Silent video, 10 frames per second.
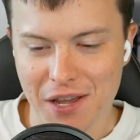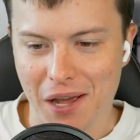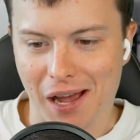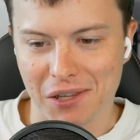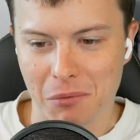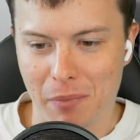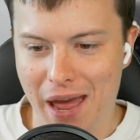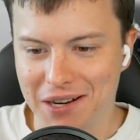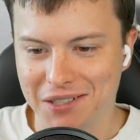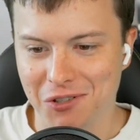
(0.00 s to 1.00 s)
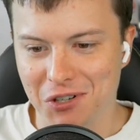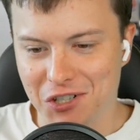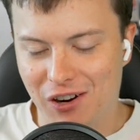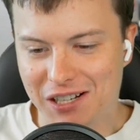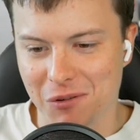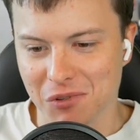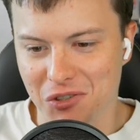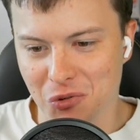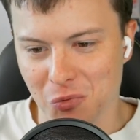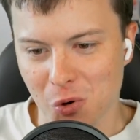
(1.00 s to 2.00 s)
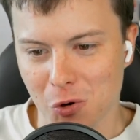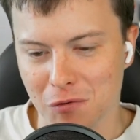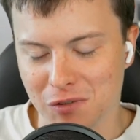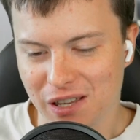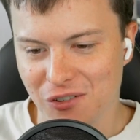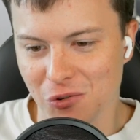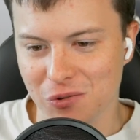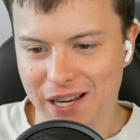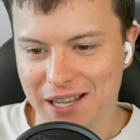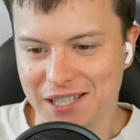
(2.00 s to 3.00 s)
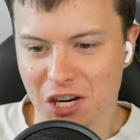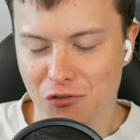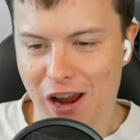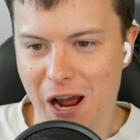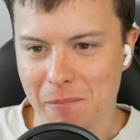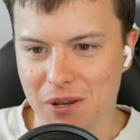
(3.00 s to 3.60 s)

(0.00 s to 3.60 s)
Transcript: the bandits are interacting with the dwarves and they're all dancing around